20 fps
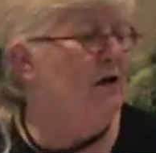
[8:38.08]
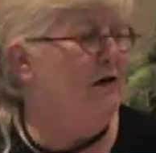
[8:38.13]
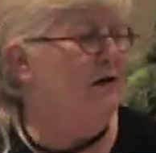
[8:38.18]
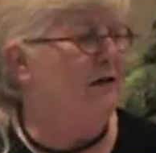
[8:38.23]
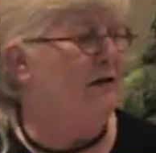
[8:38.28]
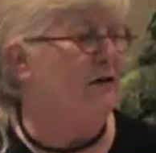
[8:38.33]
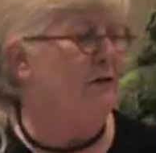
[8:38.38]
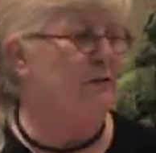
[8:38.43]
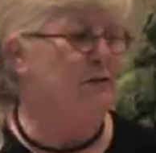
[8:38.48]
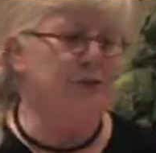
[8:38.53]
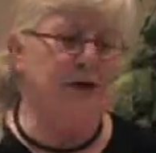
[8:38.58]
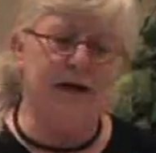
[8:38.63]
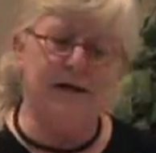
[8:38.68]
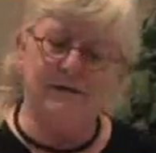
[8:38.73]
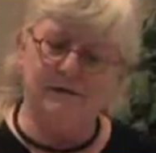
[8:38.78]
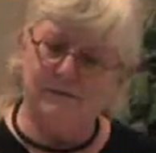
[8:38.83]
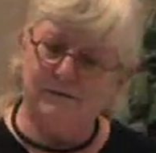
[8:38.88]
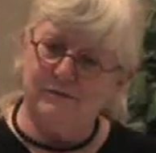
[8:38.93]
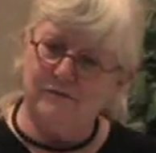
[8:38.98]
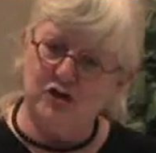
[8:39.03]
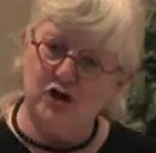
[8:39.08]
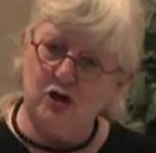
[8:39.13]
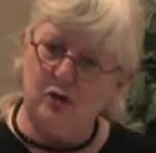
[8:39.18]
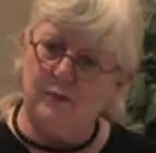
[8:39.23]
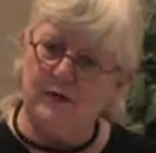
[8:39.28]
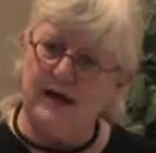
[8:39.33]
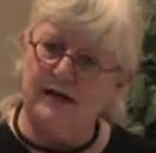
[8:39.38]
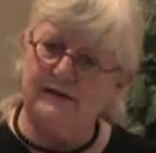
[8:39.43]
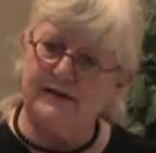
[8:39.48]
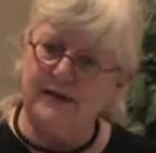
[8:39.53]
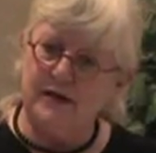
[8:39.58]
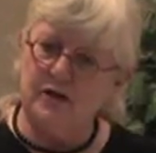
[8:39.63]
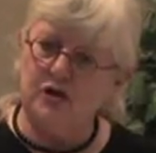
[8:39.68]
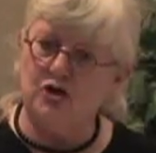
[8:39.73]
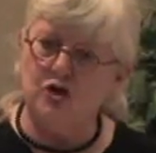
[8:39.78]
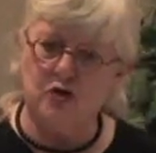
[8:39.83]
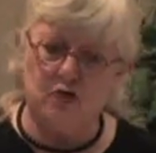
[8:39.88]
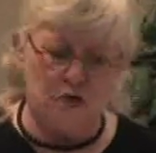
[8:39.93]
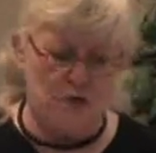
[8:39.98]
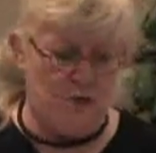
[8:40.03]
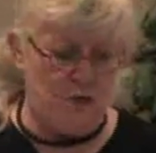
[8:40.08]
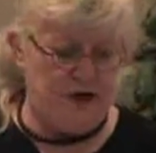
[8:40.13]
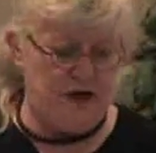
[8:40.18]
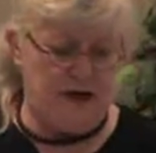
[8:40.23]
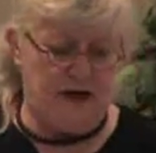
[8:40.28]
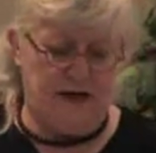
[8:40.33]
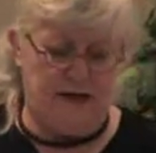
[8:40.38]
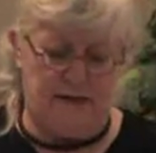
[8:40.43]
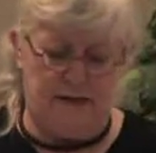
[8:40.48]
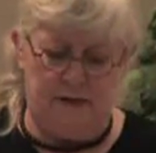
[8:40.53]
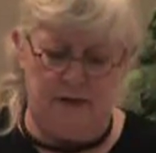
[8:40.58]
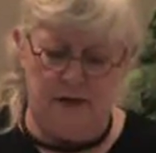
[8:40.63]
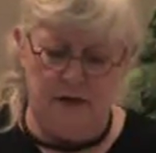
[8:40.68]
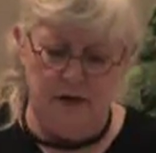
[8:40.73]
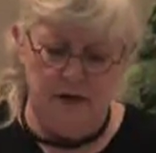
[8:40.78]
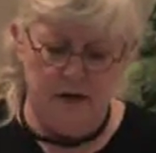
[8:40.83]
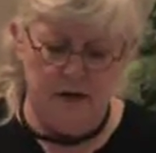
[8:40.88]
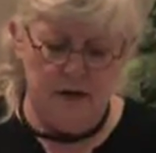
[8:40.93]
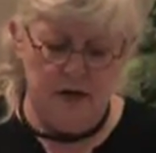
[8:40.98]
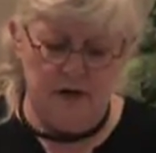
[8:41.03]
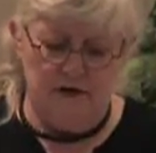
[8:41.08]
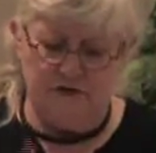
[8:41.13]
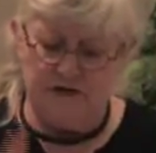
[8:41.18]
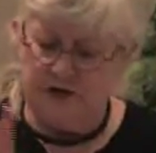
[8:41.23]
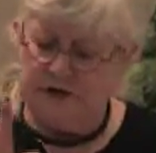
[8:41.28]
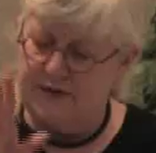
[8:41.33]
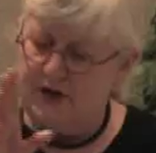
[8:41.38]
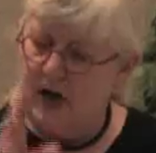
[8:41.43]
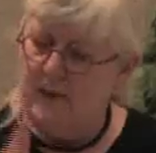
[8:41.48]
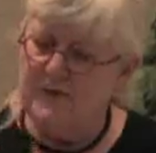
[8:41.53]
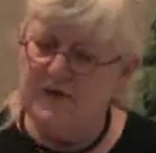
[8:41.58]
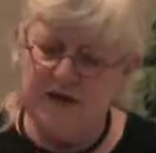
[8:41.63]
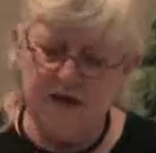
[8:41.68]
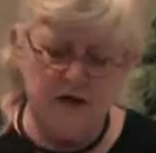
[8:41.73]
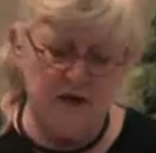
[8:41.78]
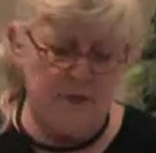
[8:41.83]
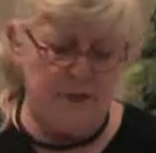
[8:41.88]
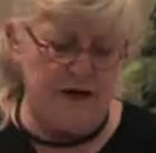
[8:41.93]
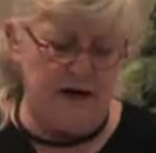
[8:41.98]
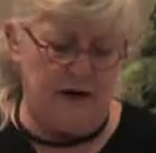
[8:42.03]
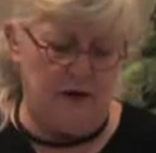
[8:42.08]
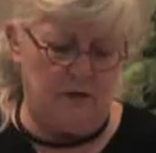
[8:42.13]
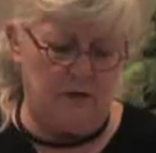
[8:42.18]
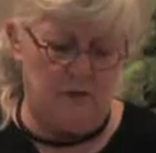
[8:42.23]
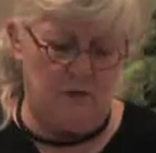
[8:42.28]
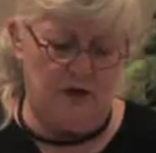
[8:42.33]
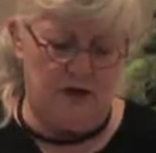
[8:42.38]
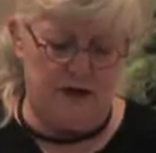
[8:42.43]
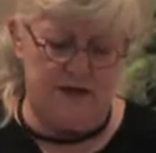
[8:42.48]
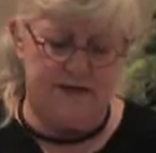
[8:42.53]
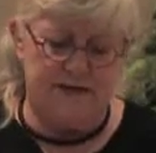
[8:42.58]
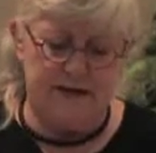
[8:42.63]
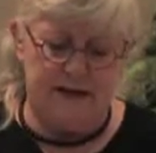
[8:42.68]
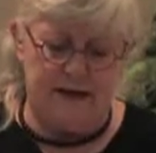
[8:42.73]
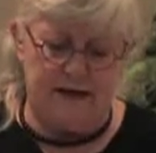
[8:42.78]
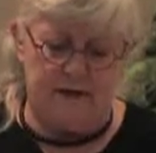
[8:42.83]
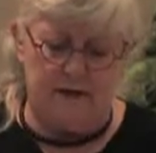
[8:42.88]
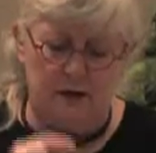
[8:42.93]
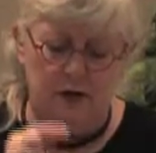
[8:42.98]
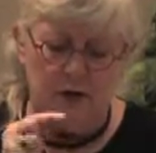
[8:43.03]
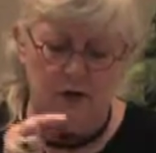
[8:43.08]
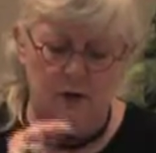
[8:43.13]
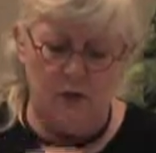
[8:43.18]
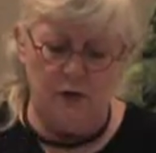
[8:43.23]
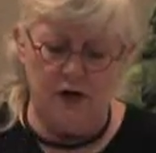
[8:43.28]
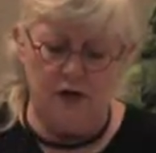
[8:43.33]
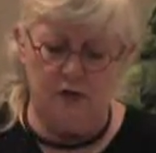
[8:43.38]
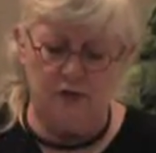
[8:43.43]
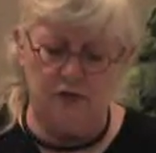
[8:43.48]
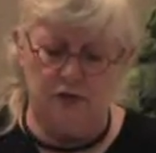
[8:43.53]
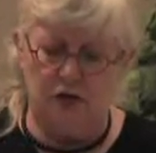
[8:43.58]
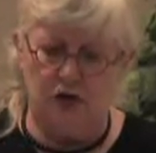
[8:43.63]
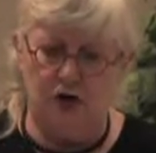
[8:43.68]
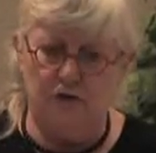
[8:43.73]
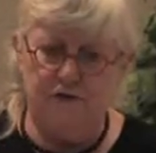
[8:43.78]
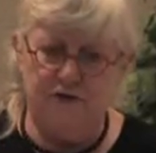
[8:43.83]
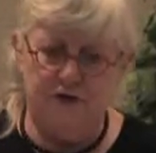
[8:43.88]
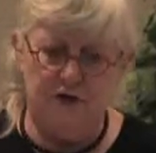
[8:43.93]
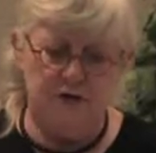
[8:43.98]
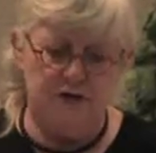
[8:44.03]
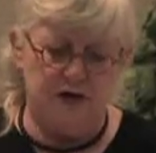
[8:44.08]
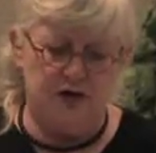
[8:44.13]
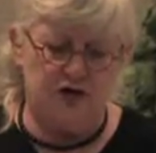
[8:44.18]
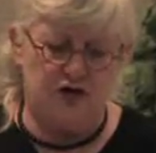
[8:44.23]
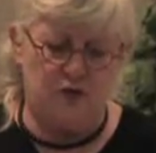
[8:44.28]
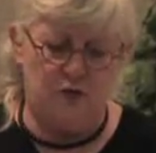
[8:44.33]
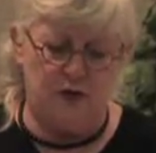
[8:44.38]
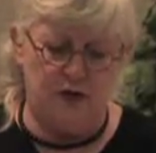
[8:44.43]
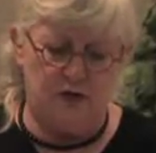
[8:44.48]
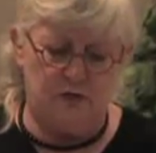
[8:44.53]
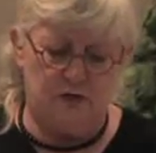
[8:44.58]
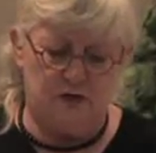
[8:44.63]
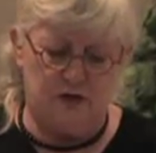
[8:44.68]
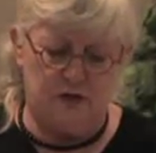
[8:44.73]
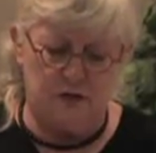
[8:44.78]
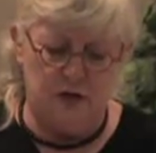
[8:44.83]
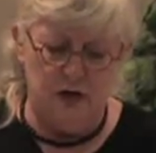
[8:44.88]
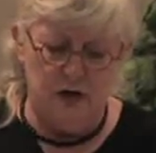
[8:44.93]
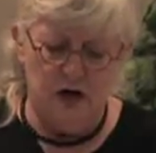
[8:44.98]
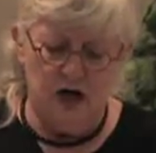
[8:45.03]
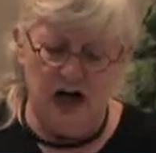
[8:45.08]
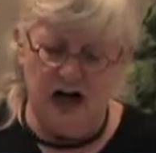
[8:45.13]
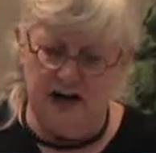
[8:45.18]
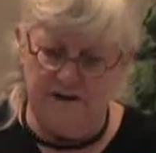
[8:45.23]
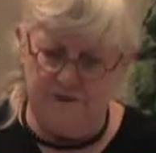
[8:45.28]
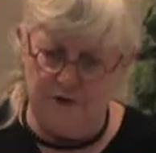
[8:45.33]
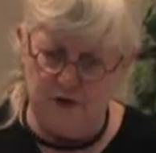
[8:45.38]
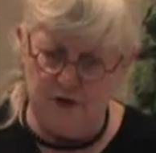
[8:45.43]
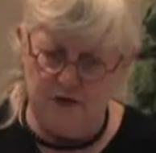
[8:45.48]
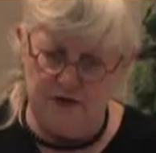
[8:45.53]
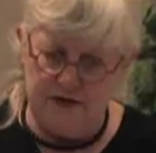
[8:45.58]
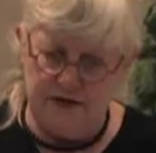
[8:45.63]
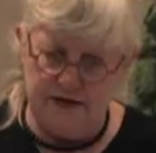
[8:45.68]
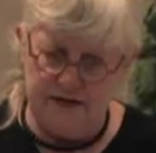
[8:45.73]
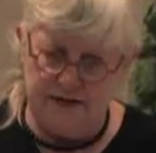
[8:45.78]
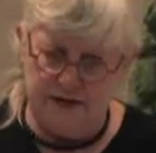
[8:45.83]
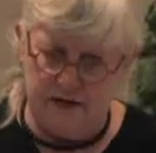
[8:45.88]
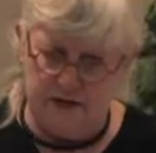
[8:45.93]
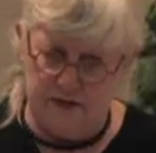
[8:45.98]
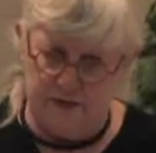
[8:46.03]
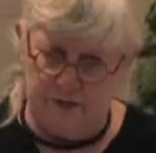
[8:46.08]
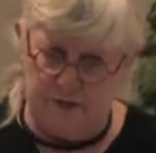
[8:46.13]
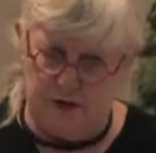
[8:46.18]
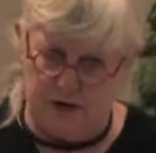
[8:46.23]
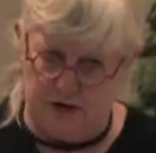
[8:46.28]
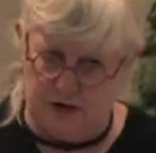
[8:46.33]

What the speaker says: But back then we had, stop and think about what I said. We own the low fare niche, we own the high frequency city